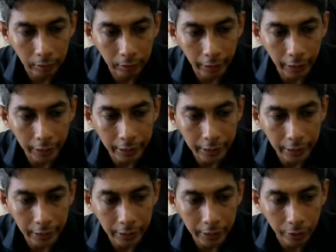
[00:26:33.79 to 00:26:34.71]

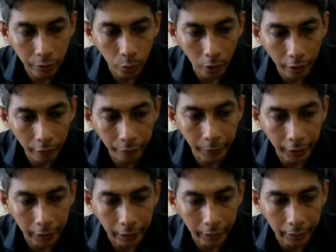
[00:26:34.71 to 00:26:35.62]
ADC is
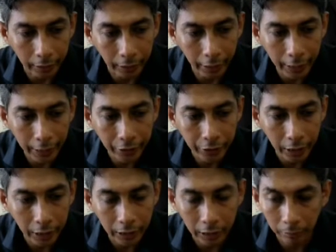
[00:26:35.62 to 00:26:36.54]
12-bit and 8
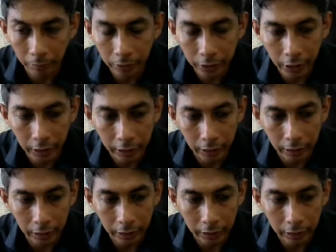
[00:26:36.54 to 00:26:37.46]
channel
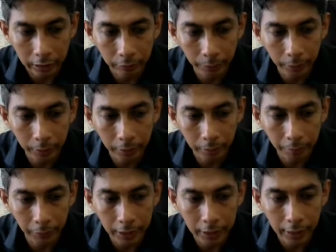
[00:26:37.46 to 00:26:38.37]
here
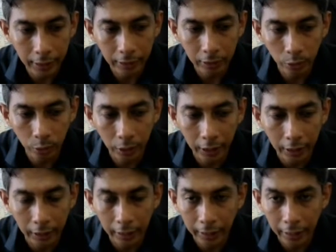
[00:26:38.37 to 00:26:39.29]
means that you
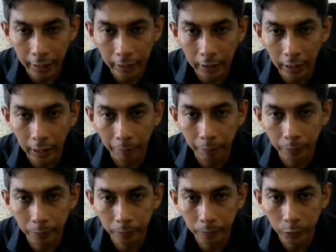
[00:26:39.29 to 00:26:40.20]
can connect up
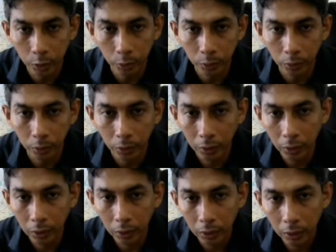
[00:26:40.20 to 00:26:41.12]
to
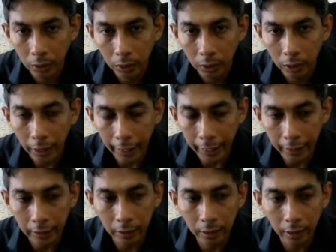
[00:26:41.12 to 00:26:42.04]

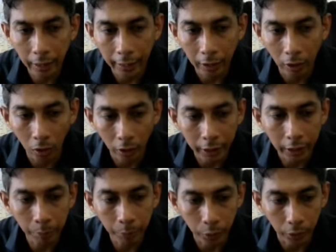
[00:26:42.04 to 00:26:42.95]
8 analog
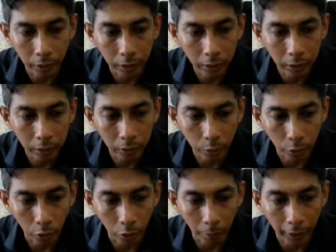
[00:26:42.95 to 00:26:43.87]
input to
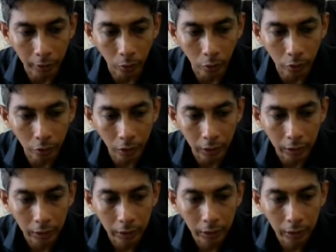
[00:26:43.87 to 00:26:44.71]
your microcontroller.